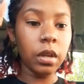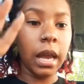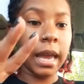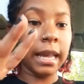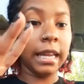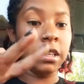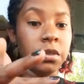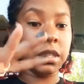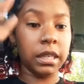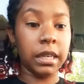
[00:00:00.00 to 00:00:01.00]
and it
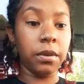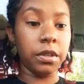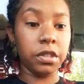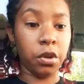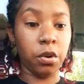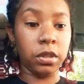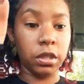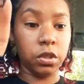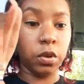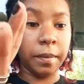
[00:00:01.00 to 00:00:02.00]
used to kill the
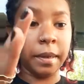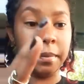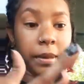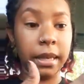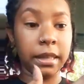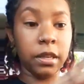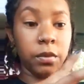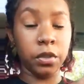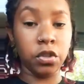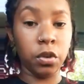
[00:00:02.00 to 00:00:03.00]
soybean plant, the
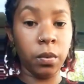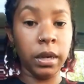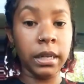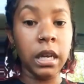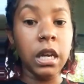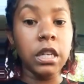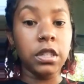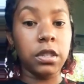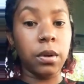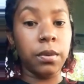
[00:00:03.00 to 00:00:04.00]
original one.
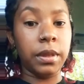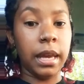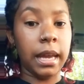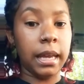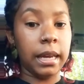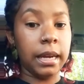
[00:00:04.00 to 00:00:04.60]
So they